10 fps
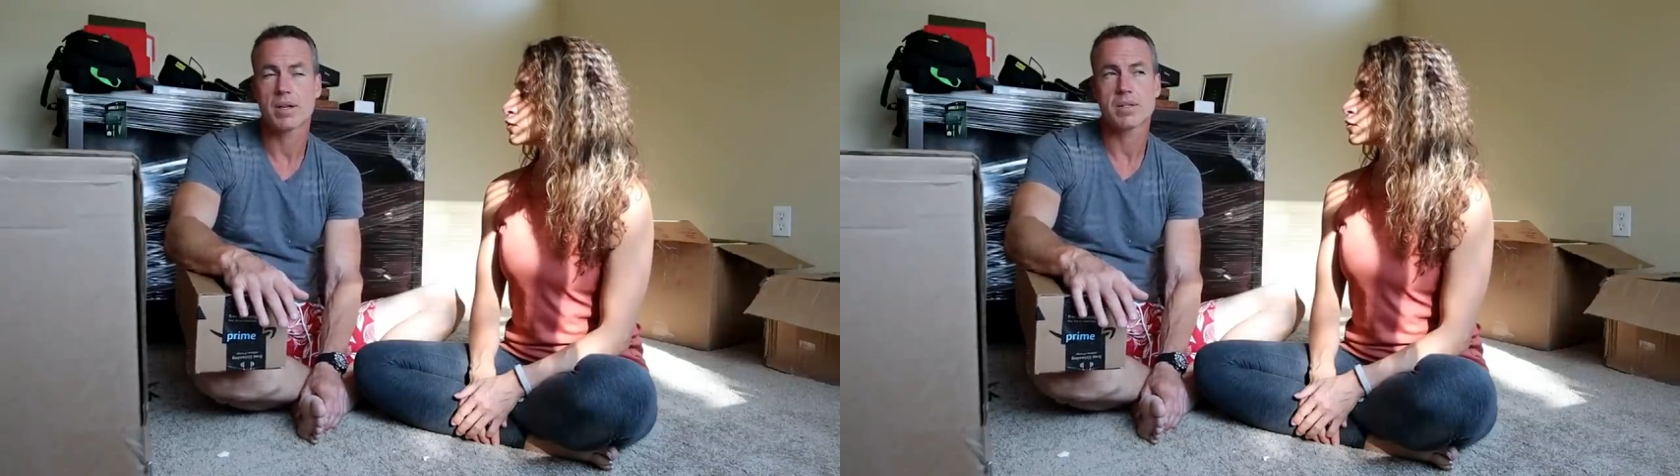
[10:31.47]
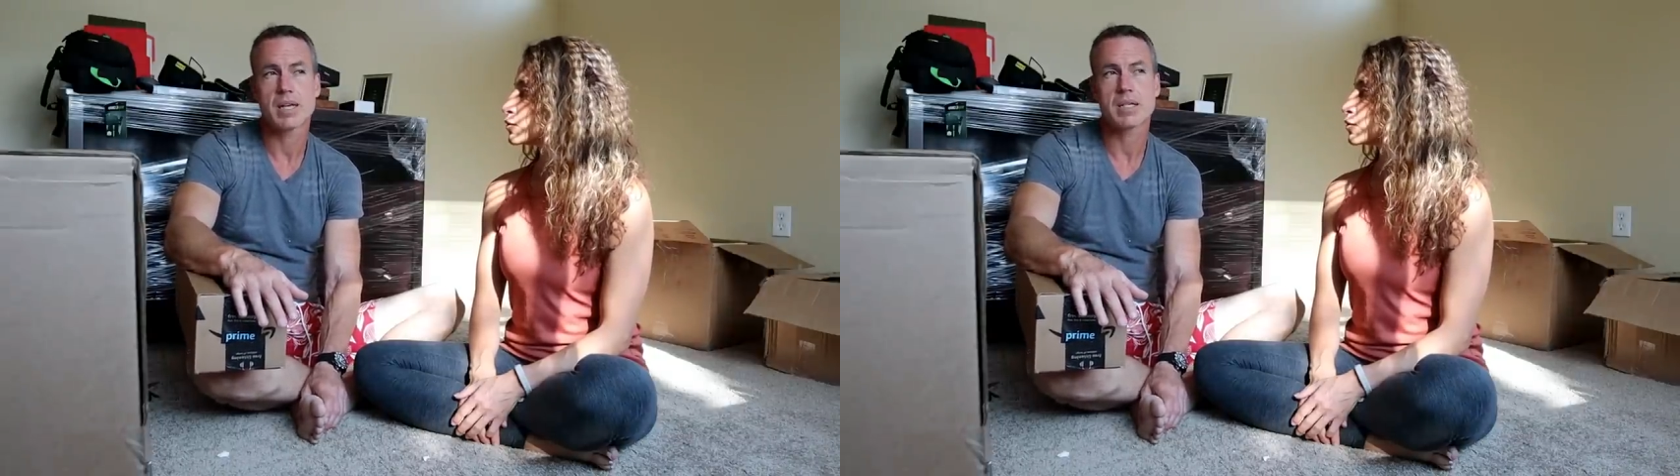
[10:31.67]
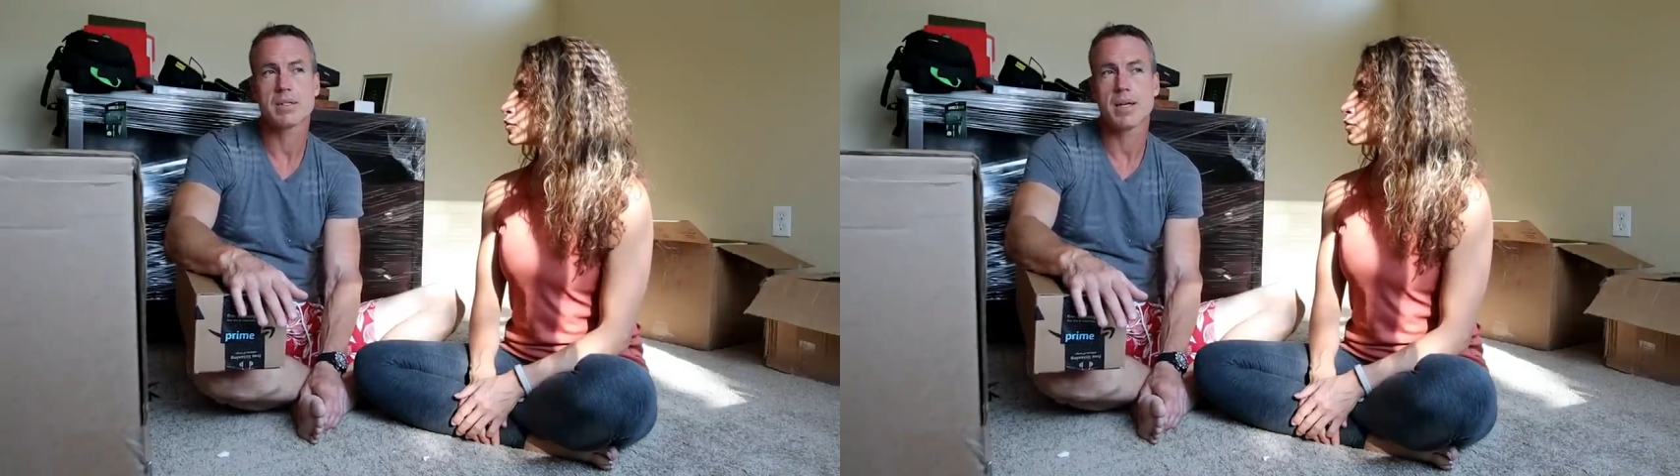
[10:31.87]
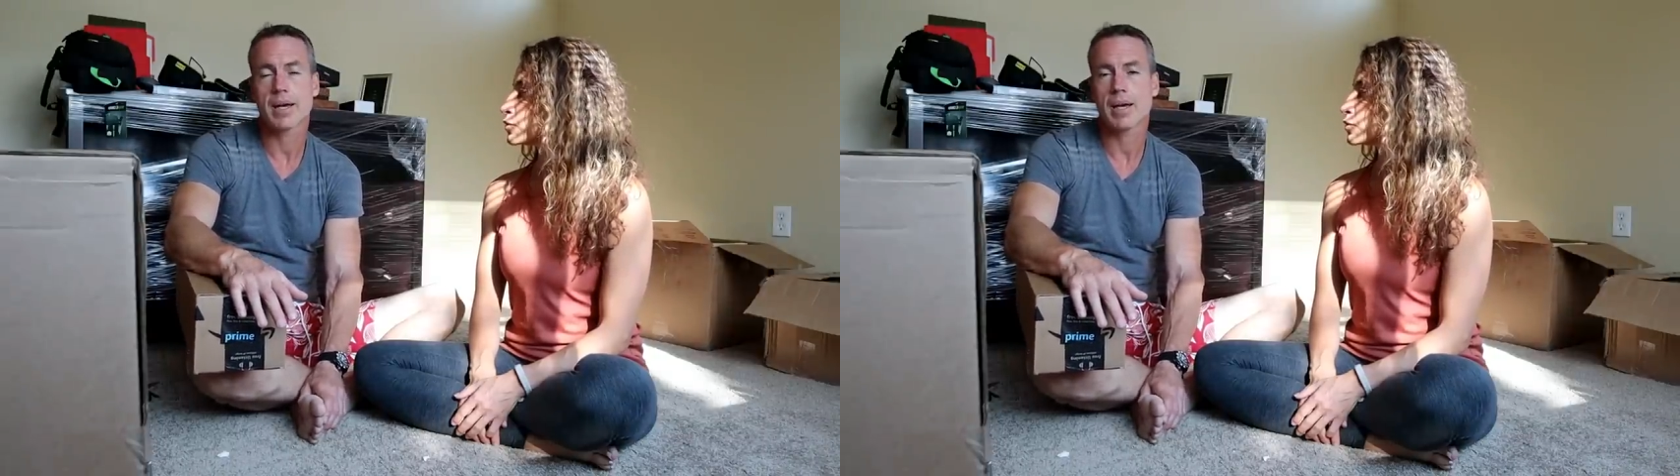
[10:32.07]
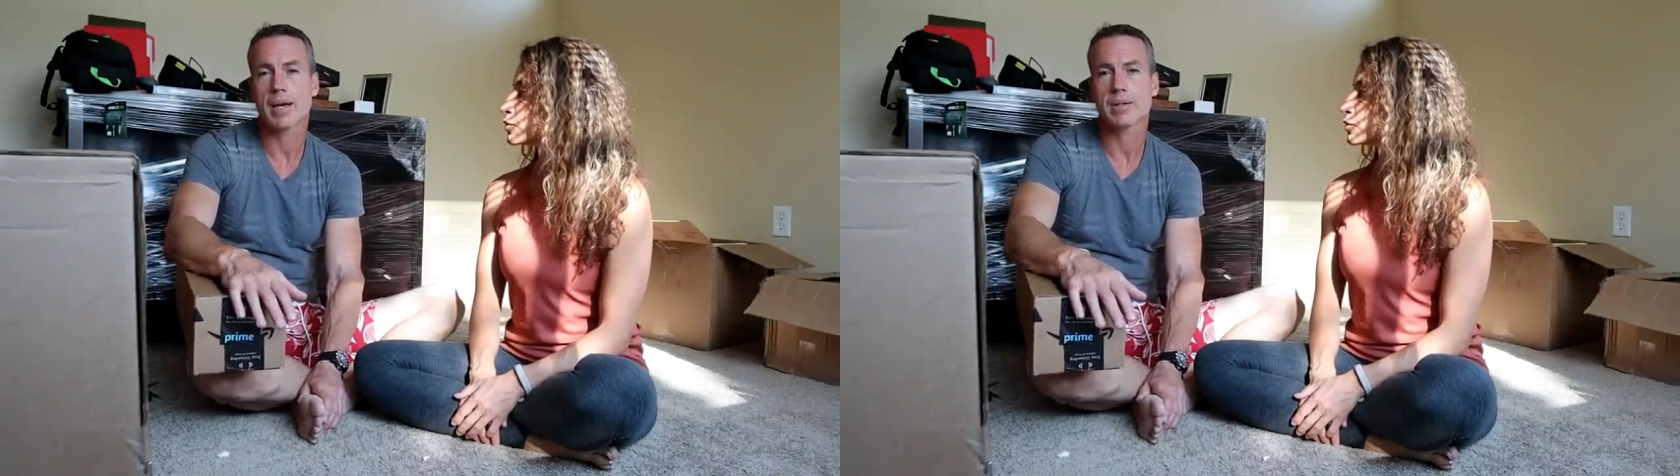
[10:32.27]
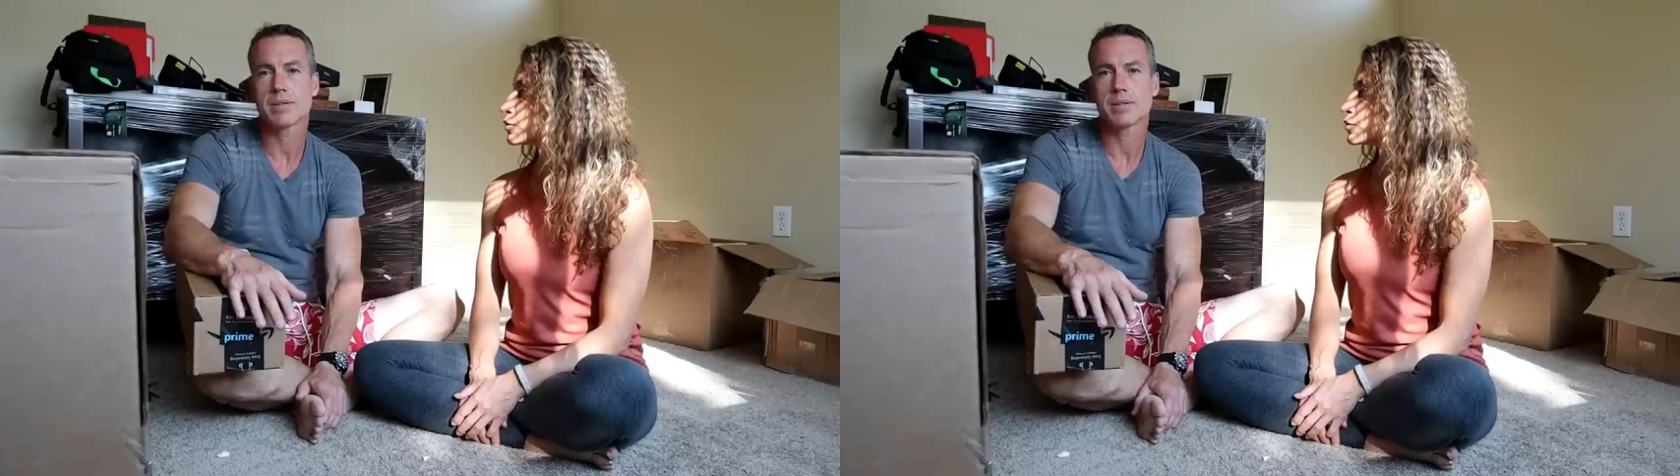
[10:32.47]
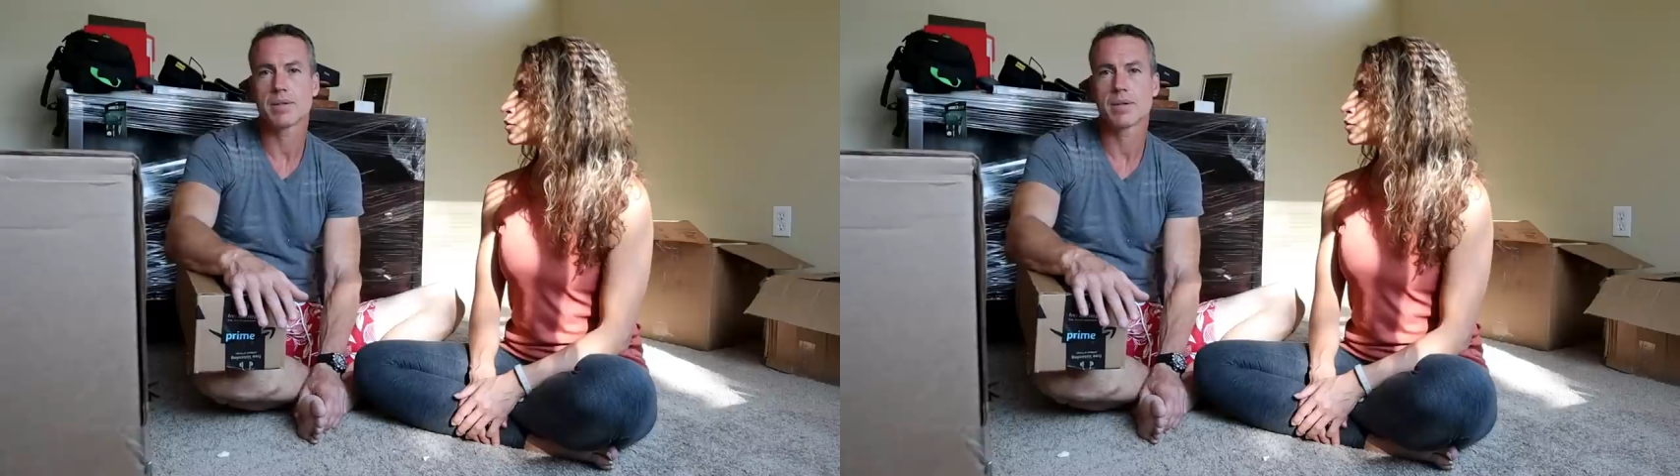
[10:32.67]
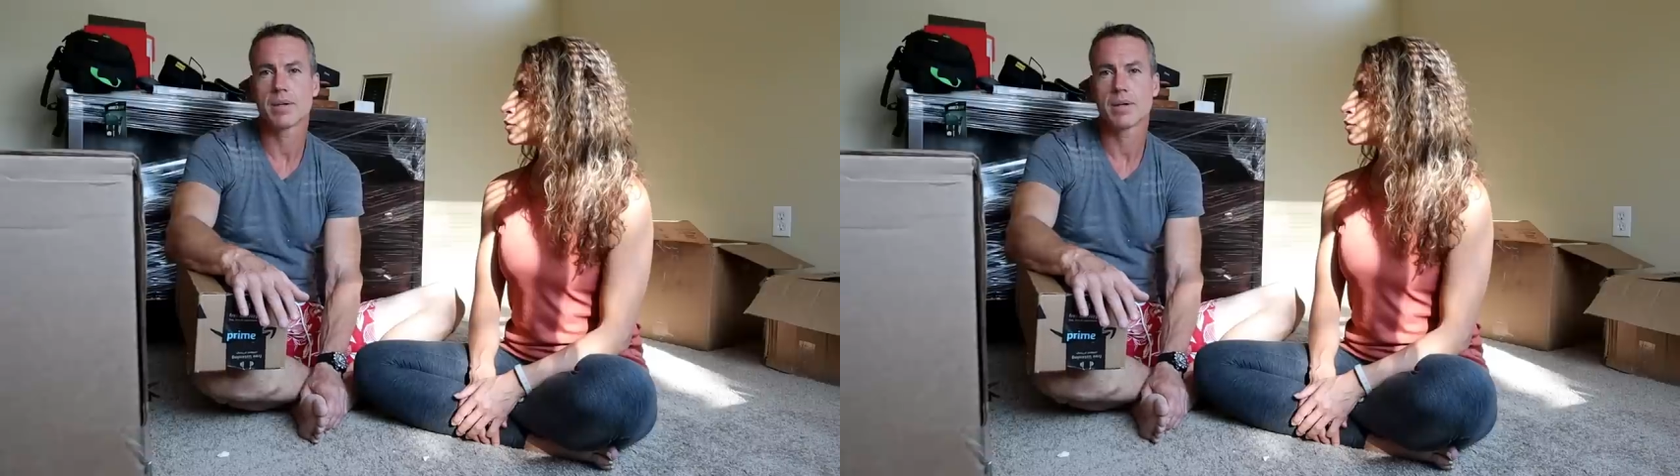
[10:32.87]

that it takes decades.